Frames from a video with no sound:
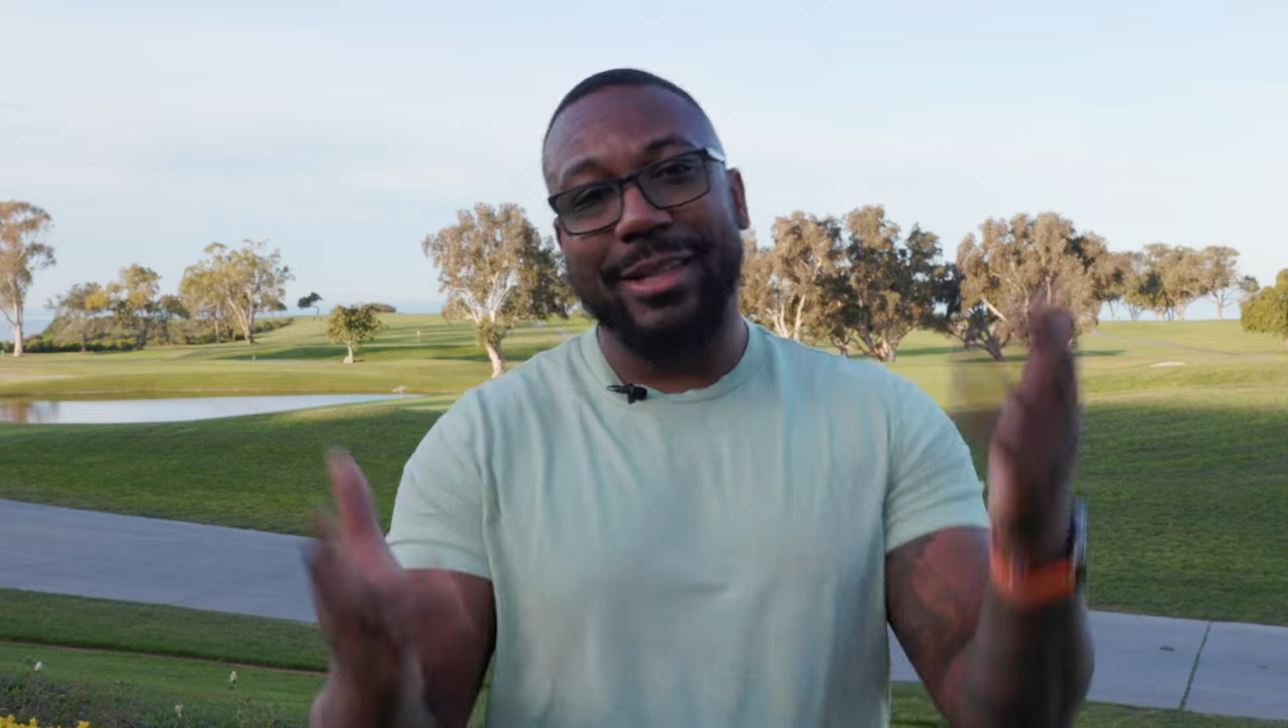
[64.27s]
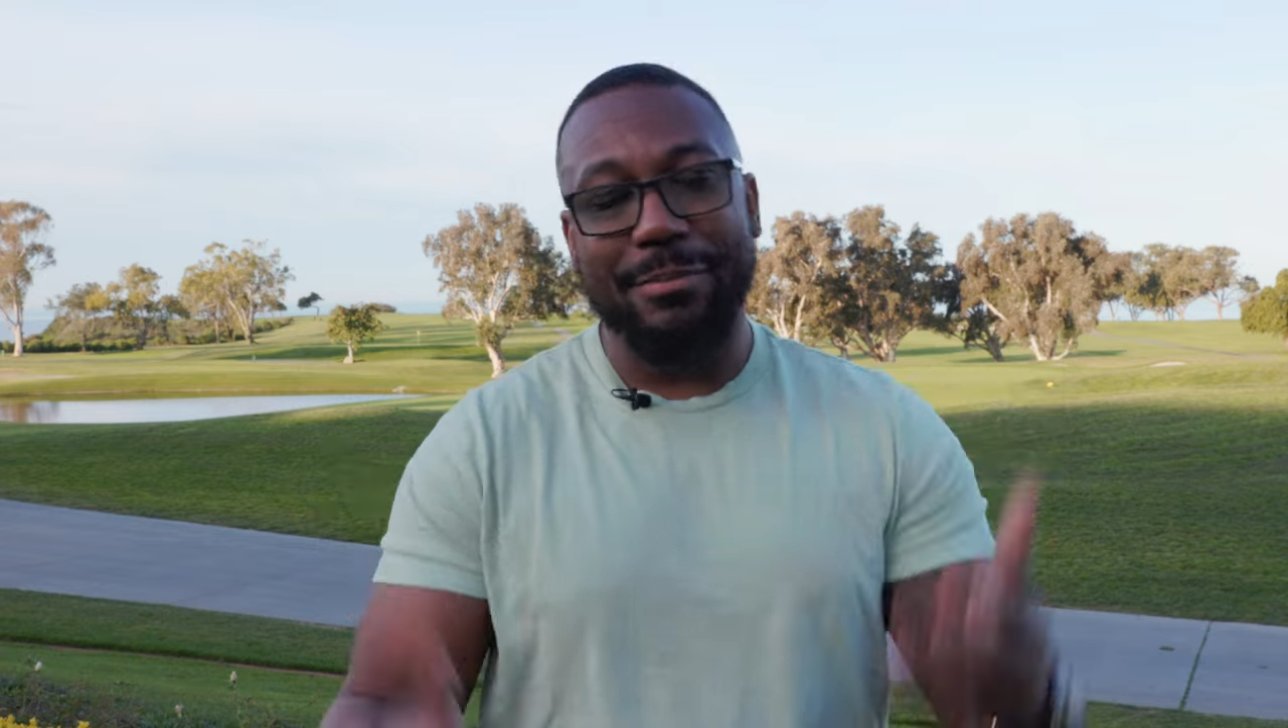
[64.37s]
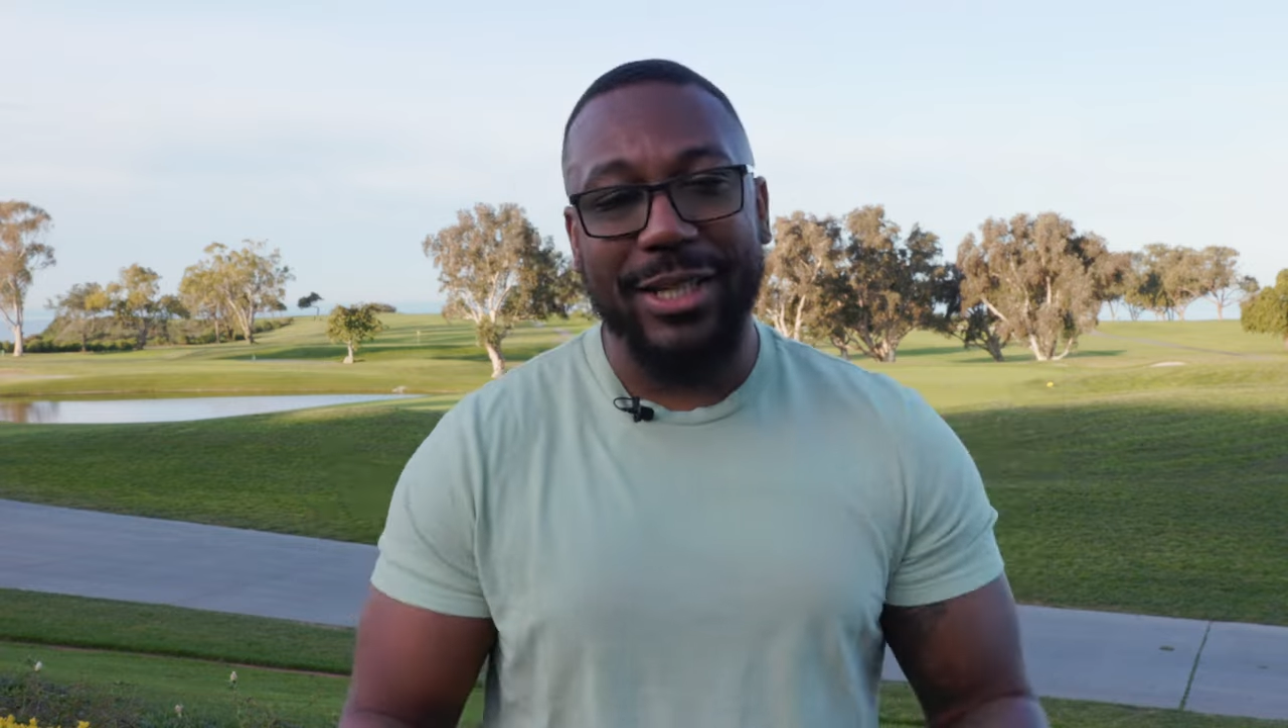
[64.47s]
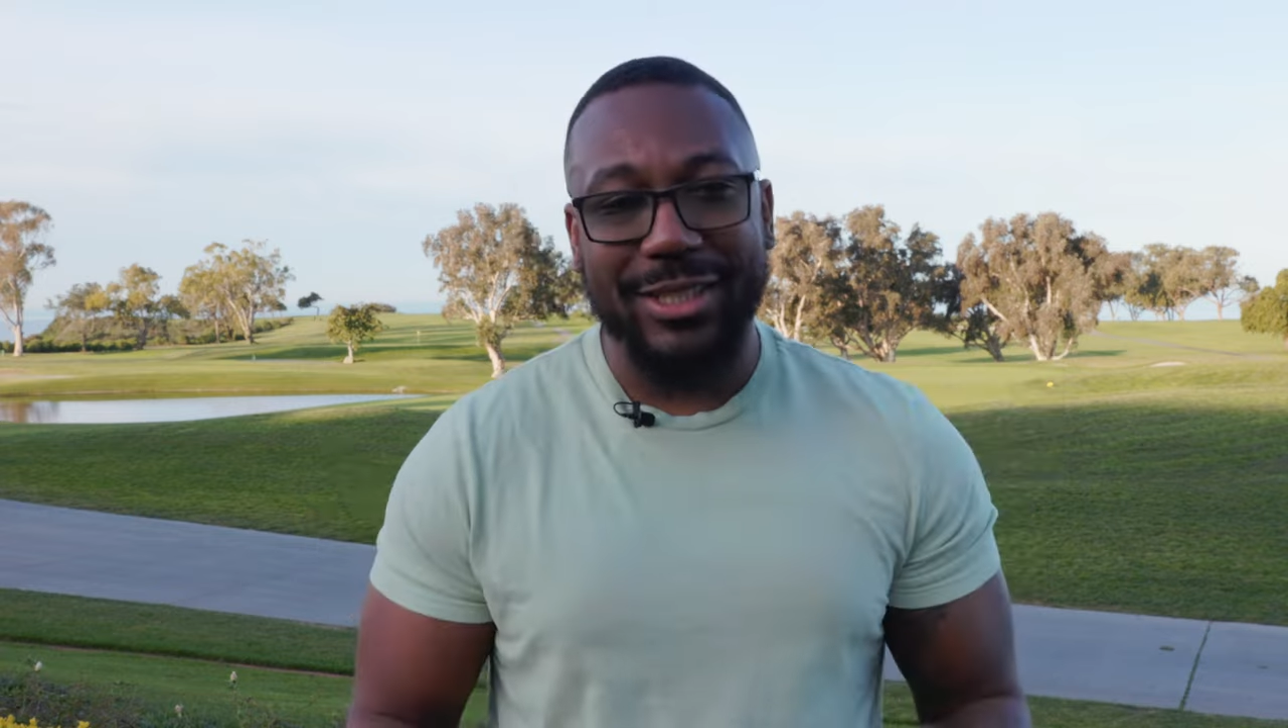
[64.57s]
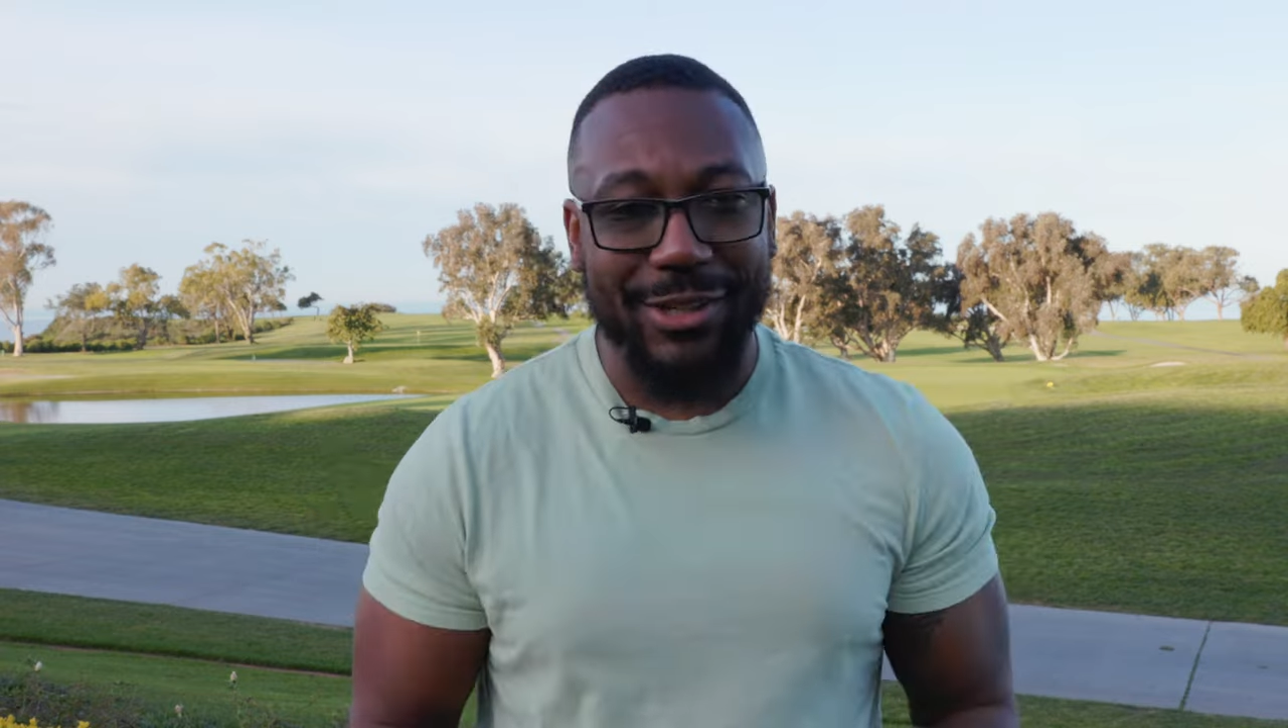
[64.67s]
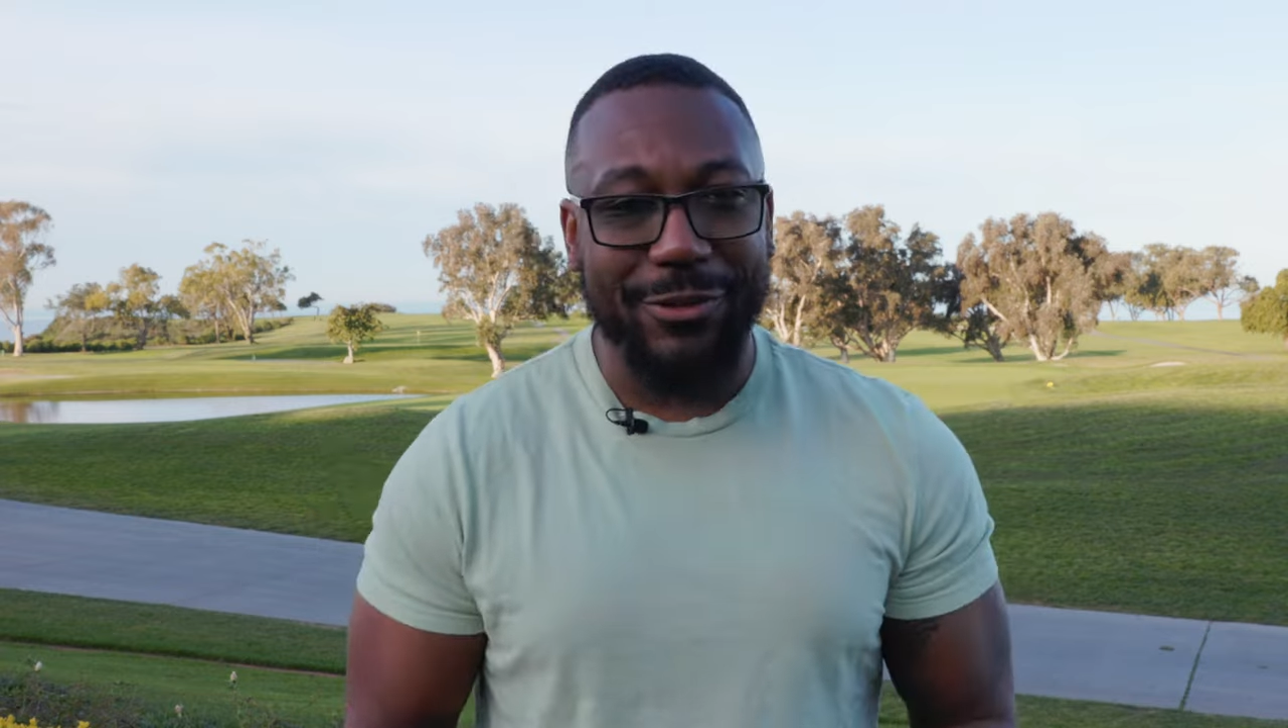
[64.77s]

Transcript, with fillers: it makes it